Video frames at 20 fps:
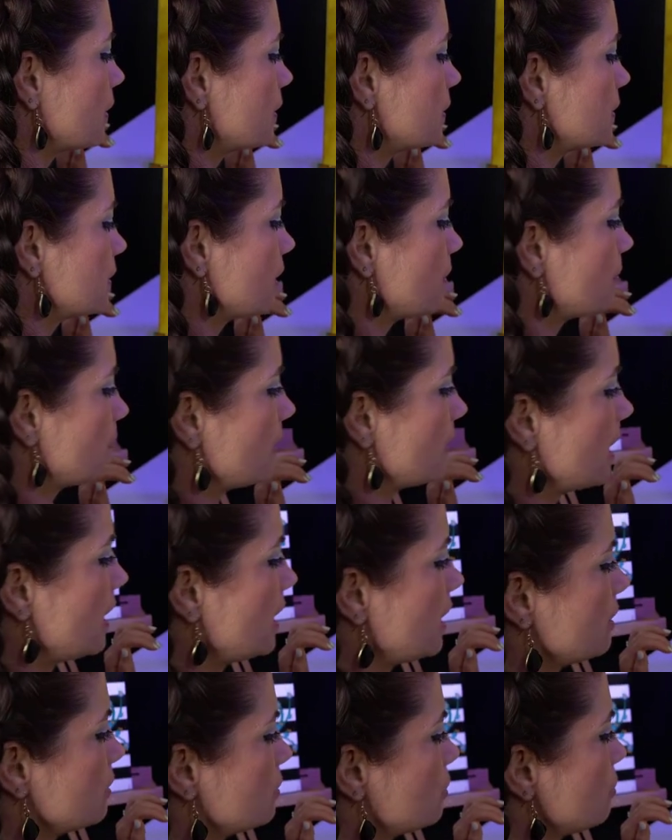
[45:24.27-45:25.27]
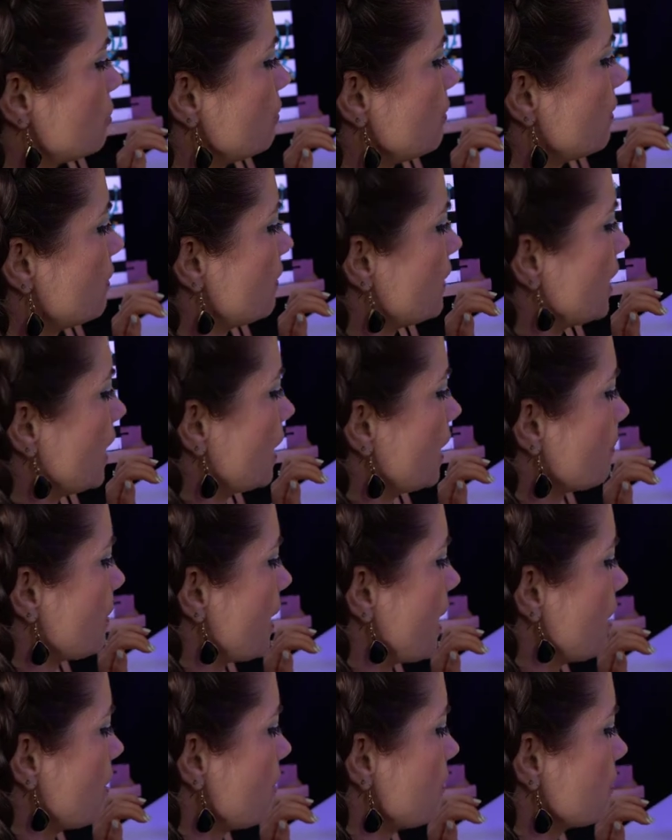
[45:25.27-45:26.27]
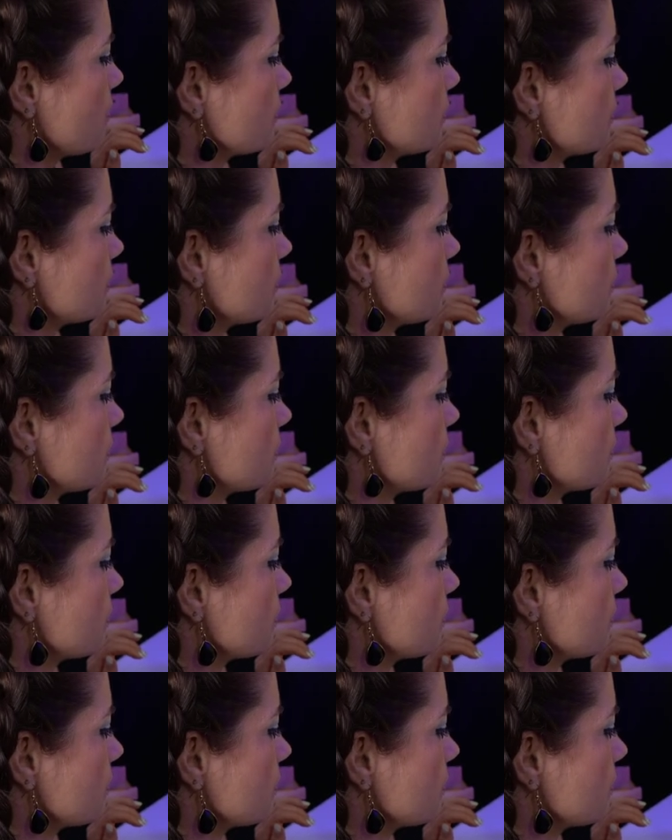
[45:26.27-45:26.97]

Something to think about.